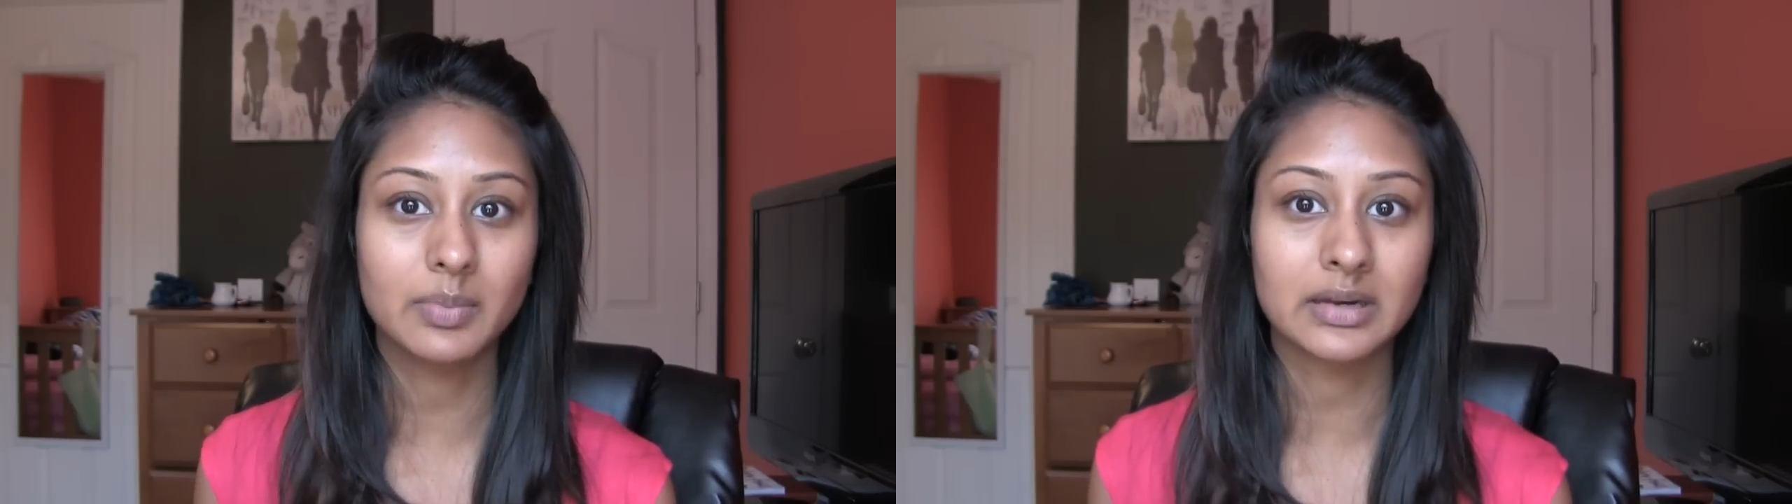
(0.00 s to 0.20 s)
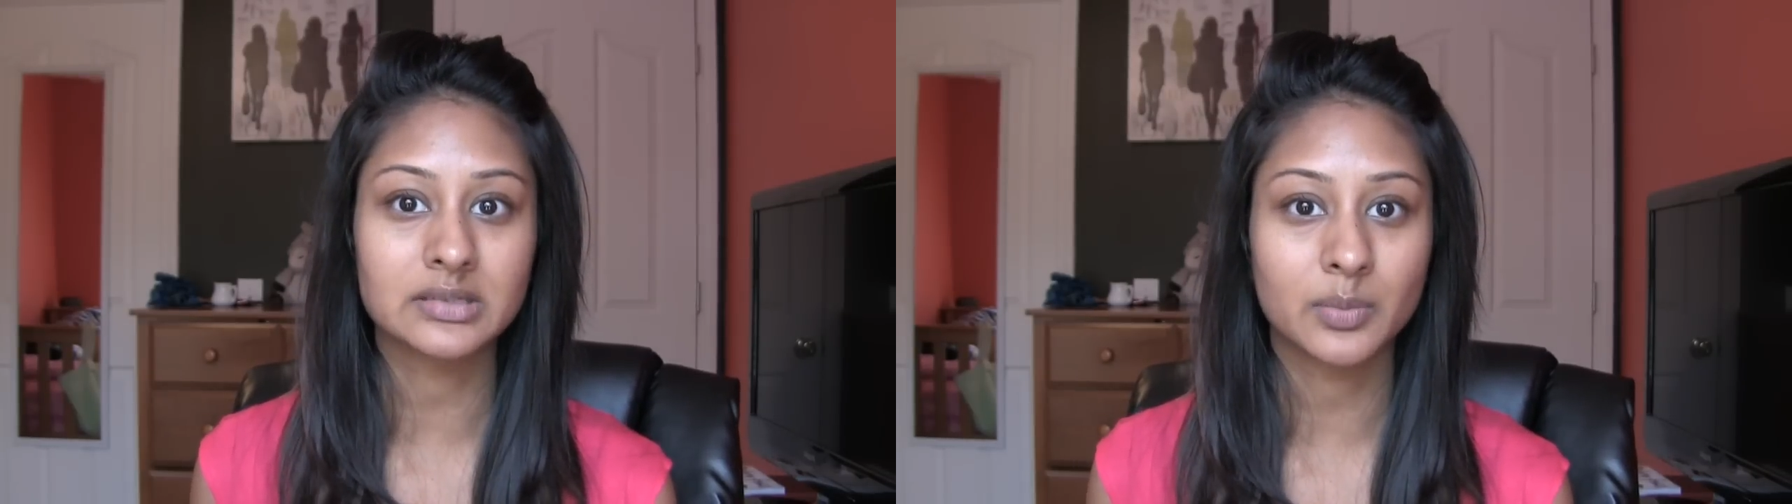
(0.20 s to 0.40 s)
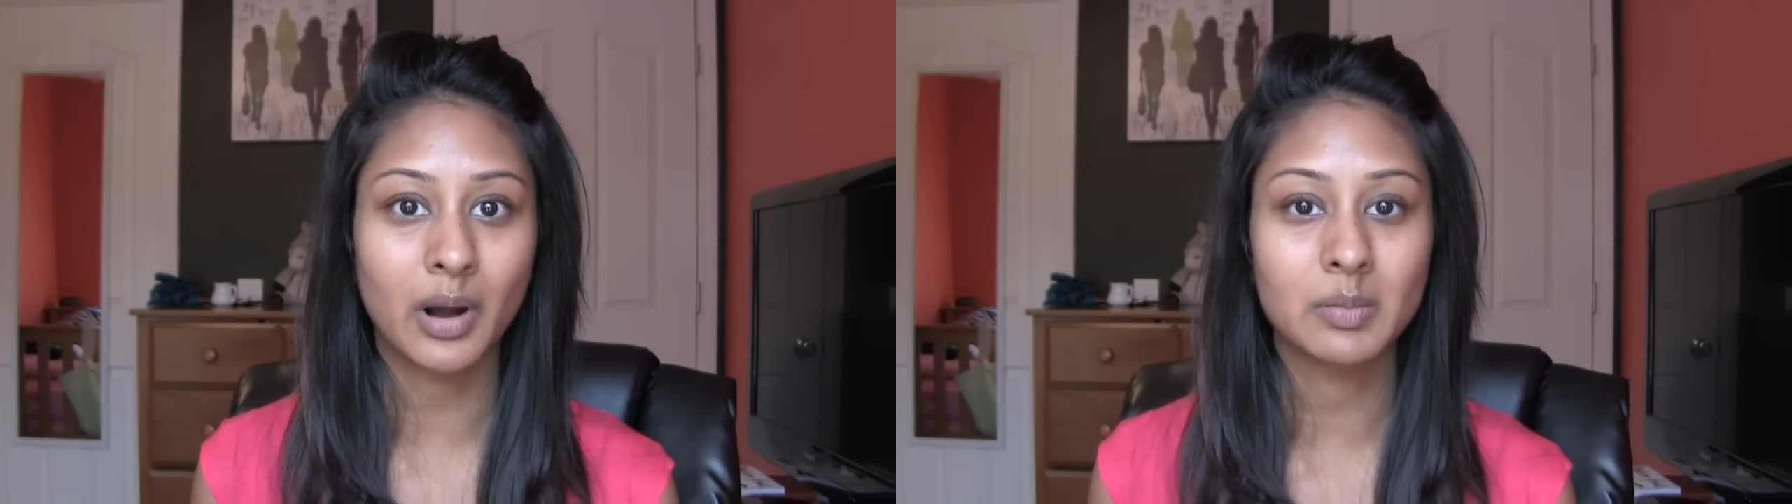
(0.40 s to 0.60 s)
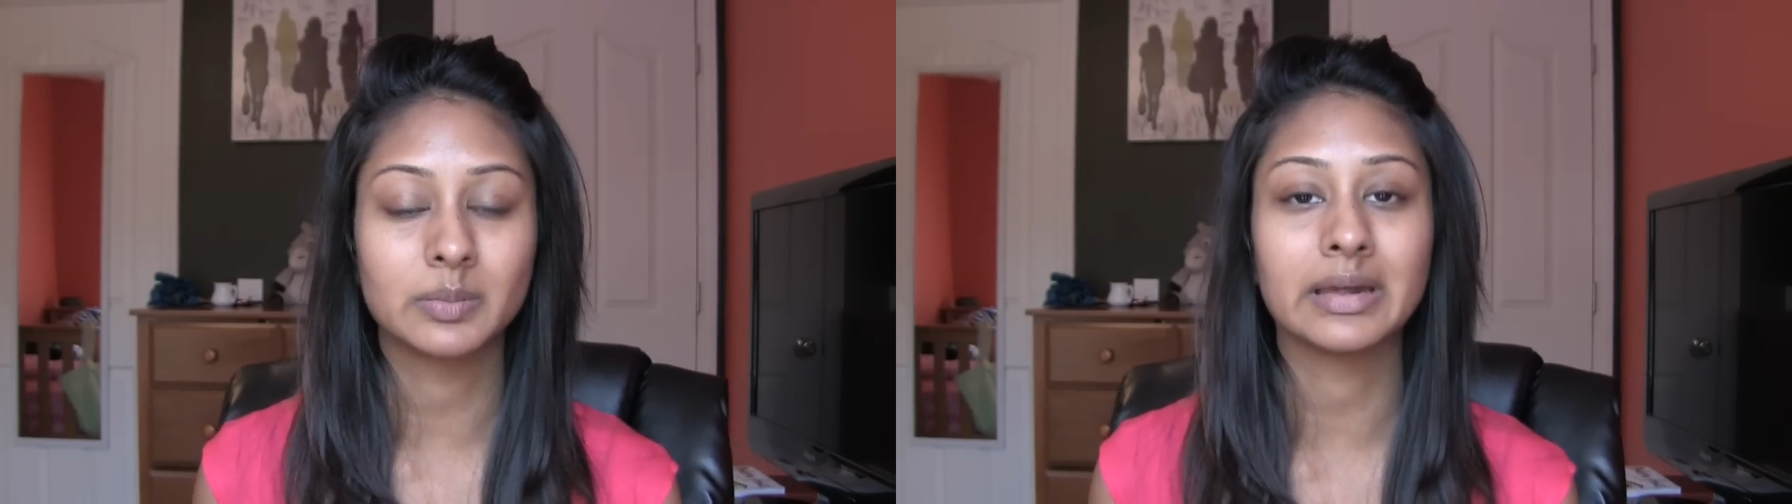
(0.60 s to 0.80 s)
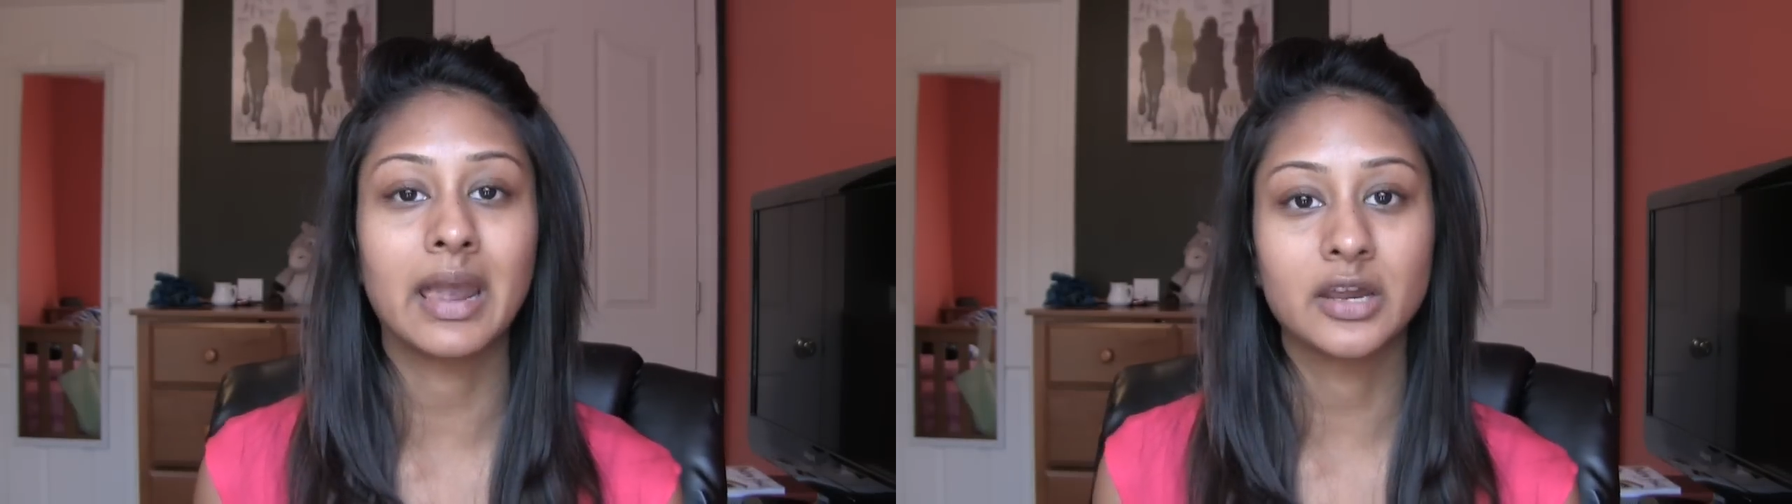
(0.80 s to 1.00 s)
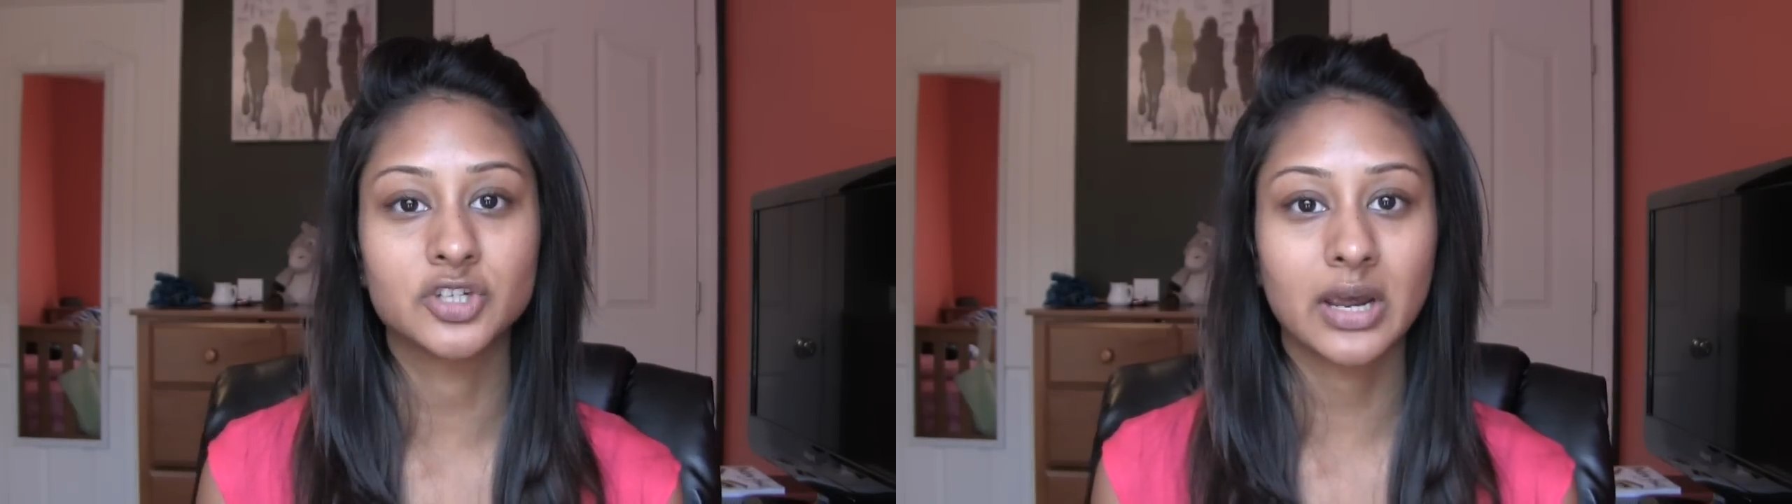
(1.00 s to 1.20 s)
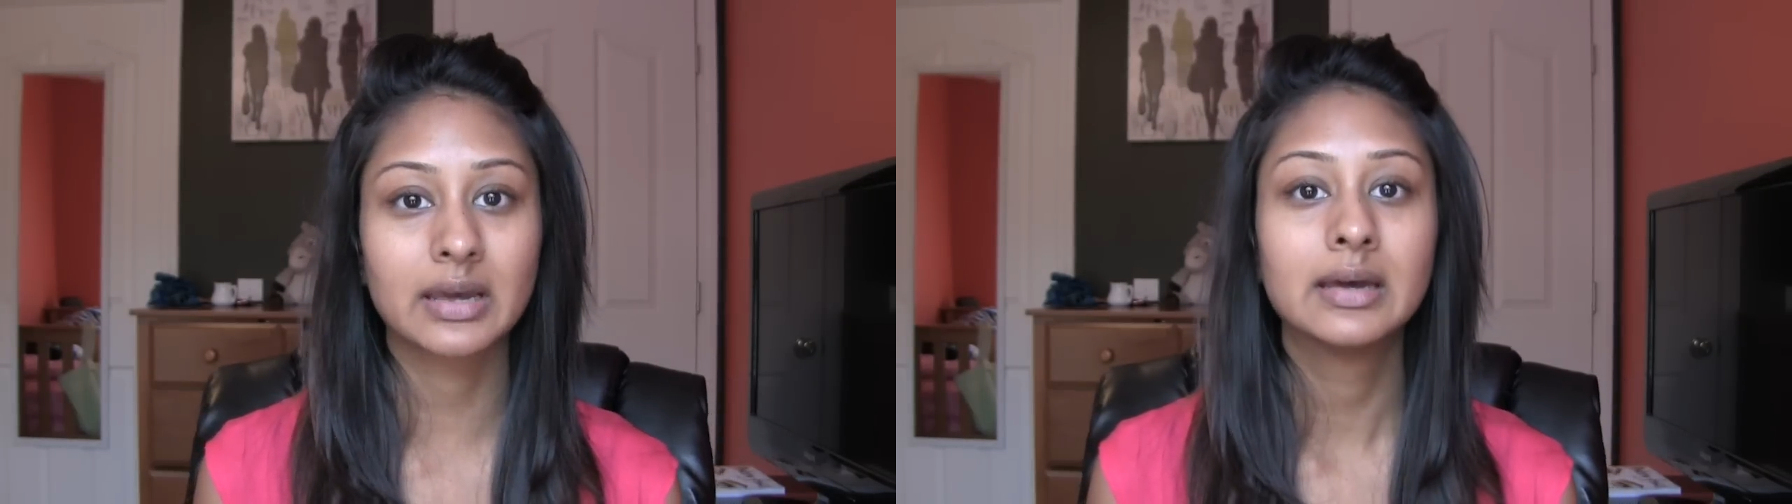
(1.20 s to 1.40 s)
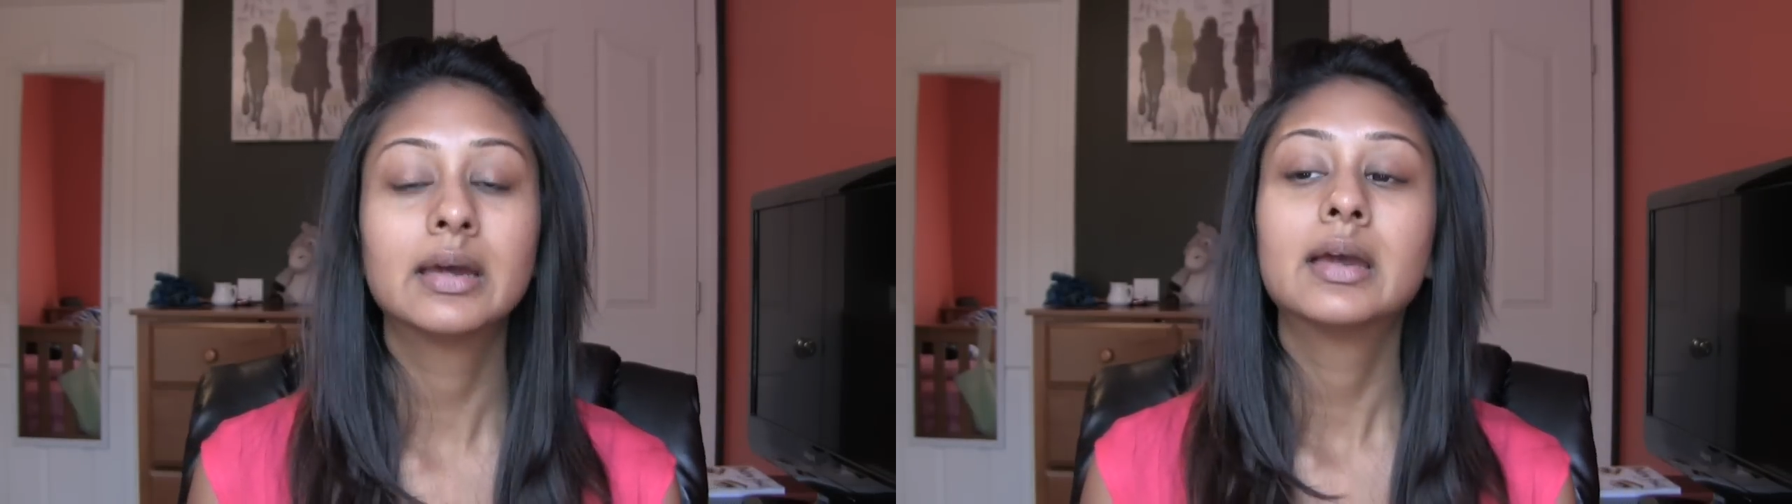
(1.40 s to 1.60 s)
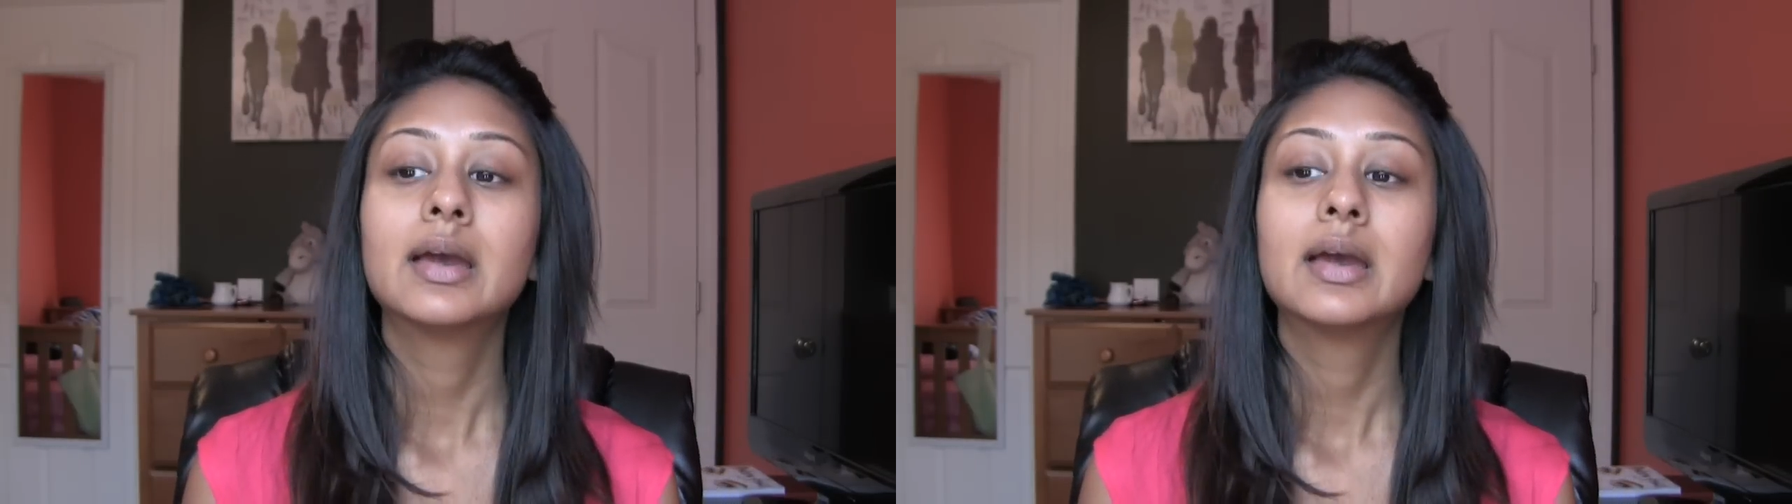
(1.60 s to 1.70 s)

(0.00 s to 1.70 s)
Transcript: because they're probably aging.